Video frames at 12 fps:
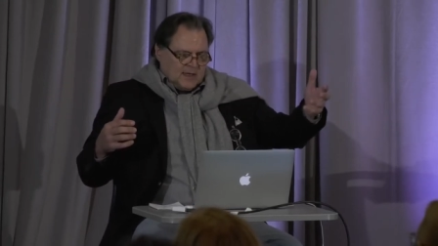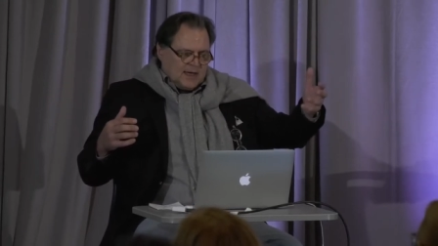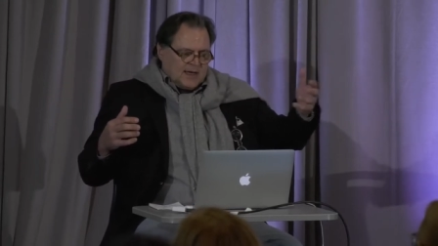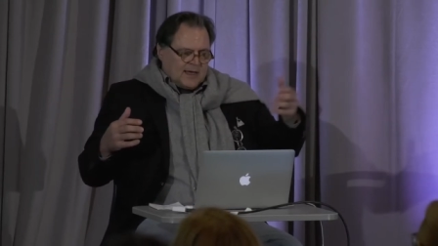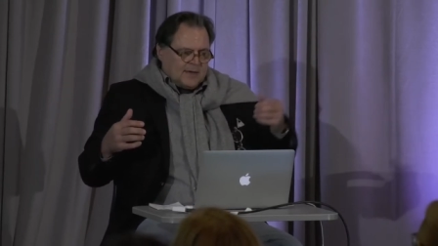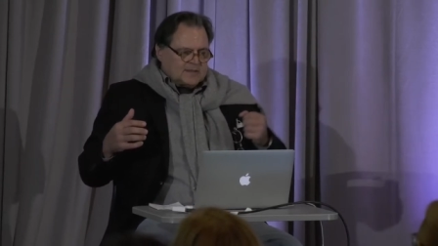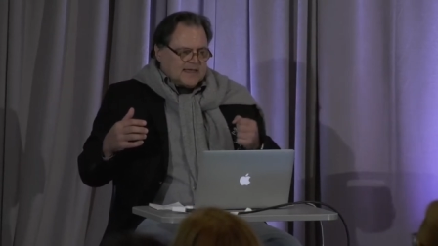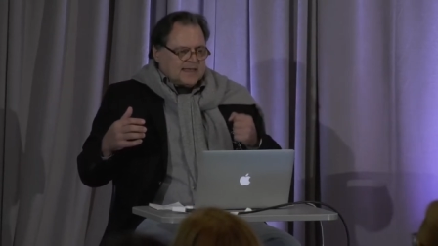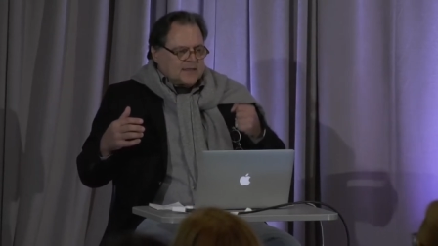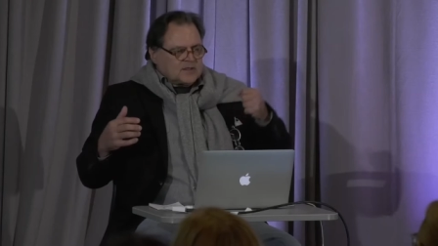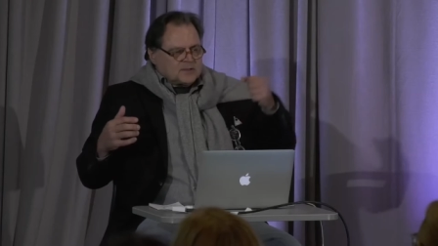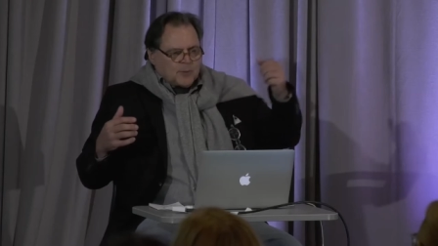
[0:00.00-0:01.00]
uh,
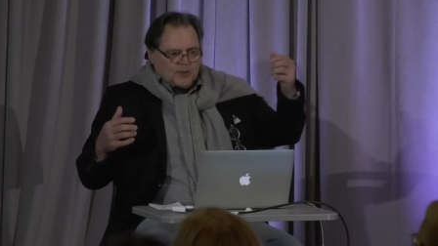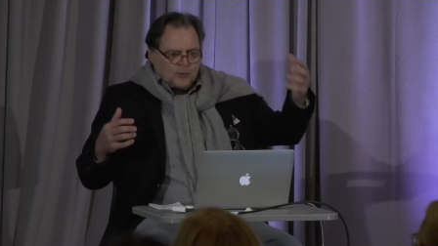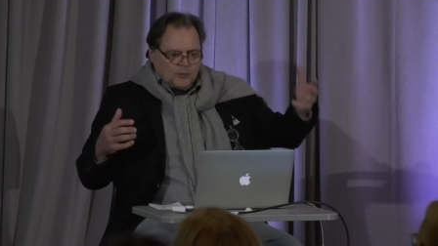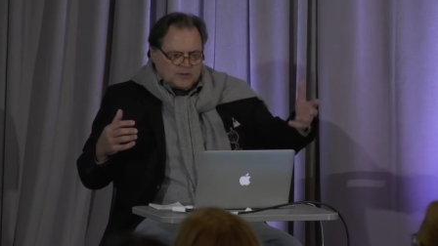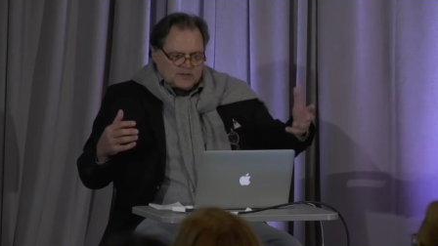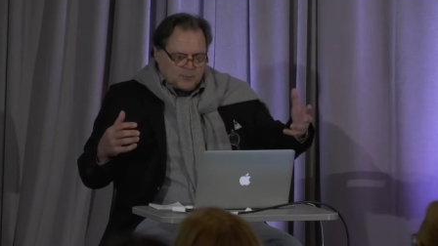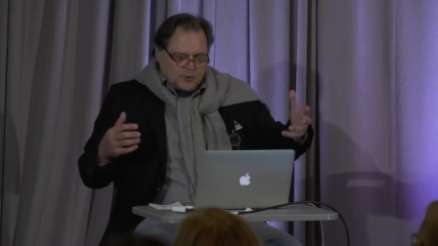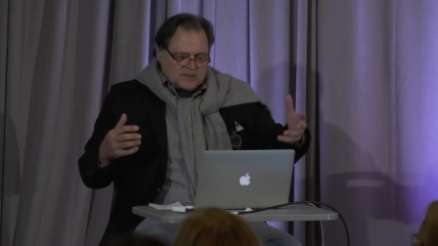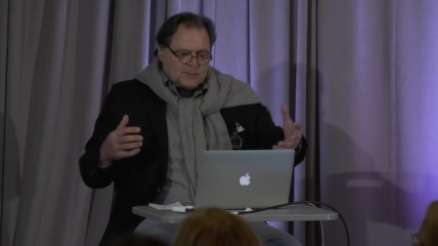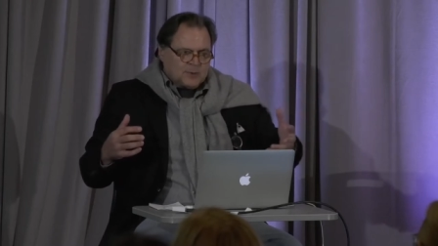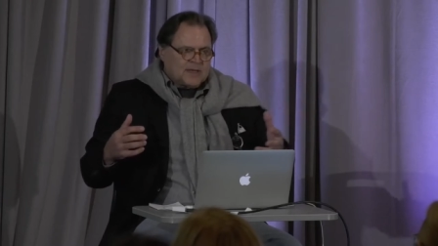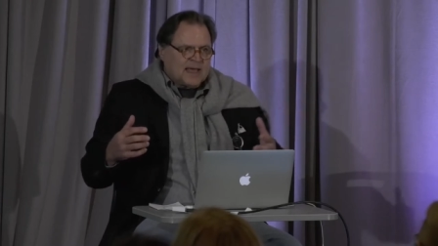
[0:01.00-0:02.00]
second oldest brother who was the
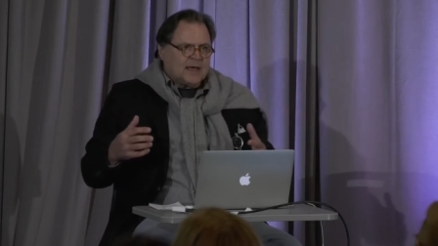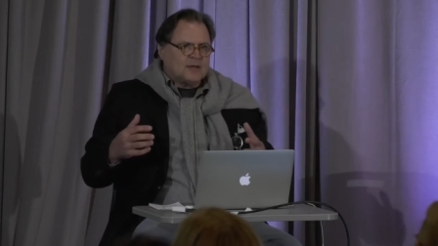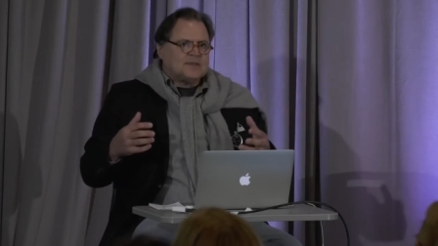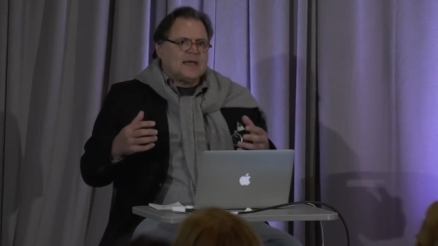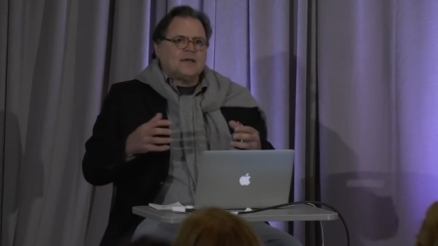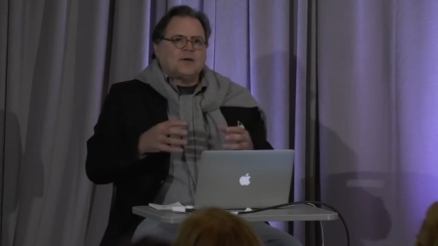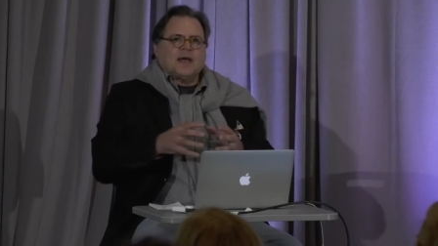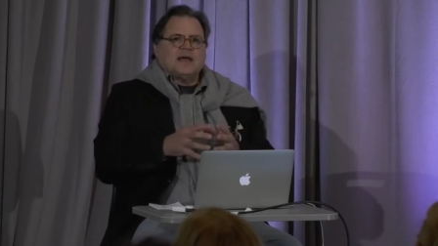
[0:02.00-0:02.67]
principal caretaker.